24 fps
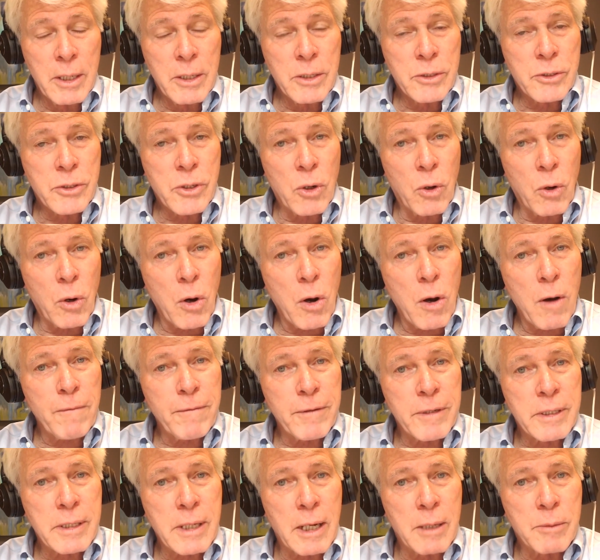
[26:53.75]
So
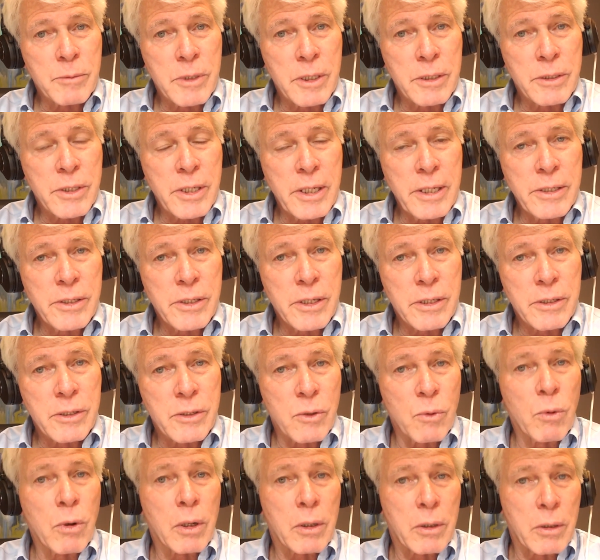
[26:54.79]
oftentimes it's easiest
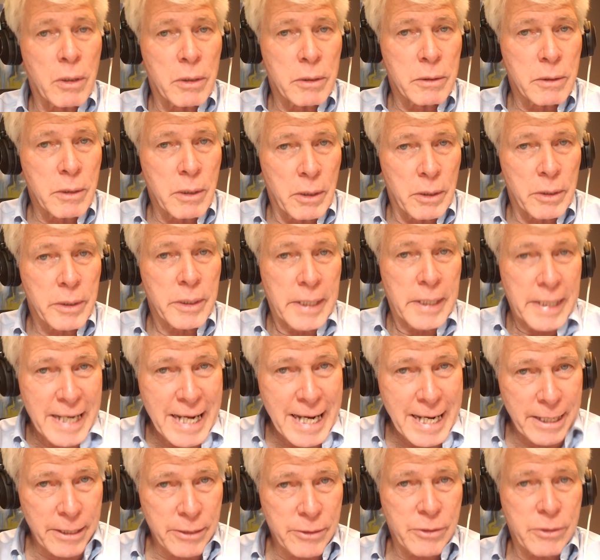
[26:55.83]
to work on
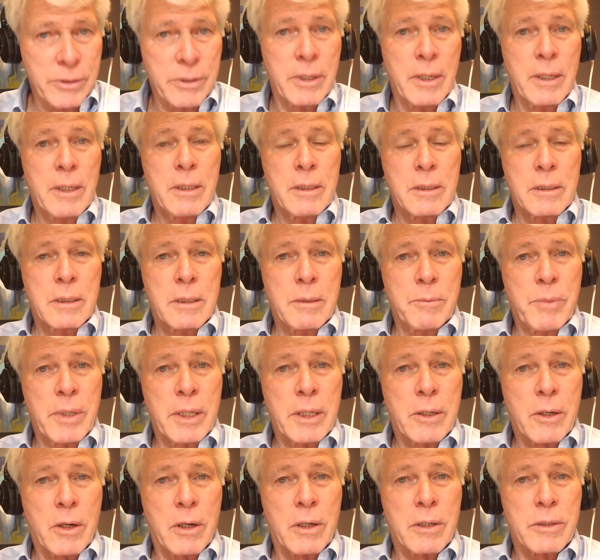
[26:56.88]
yeast
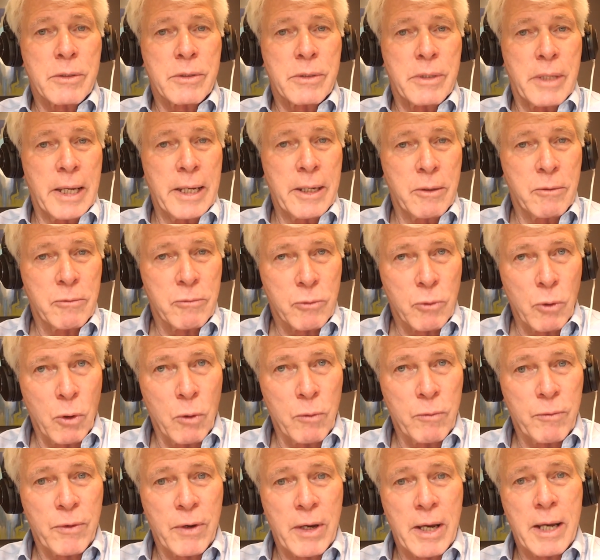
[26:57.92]
because they
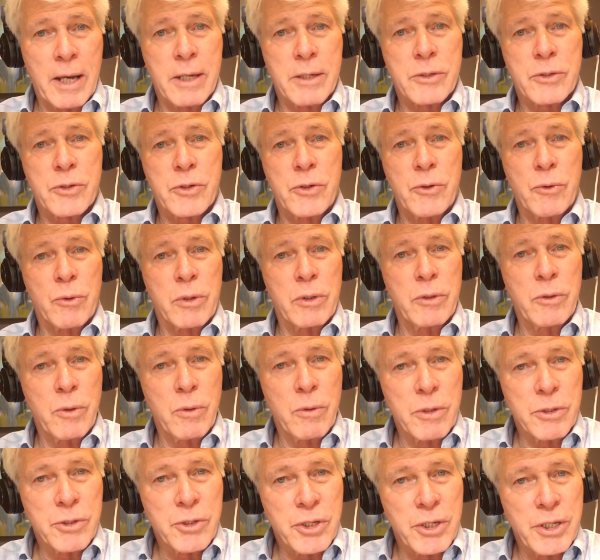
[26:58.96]
grow fast. You can do
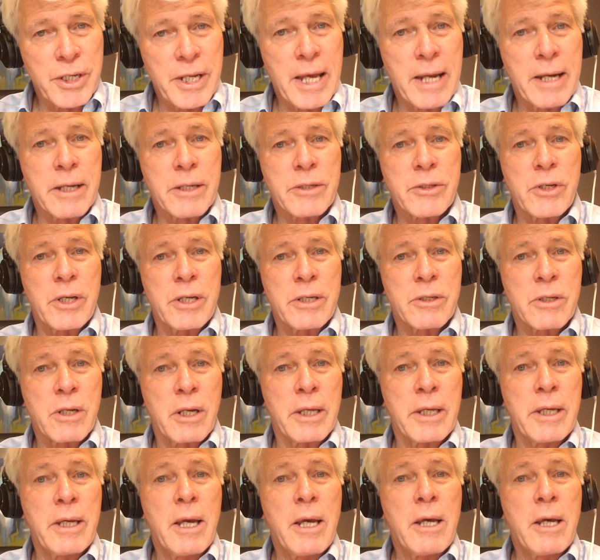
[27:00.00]
the genetics easily.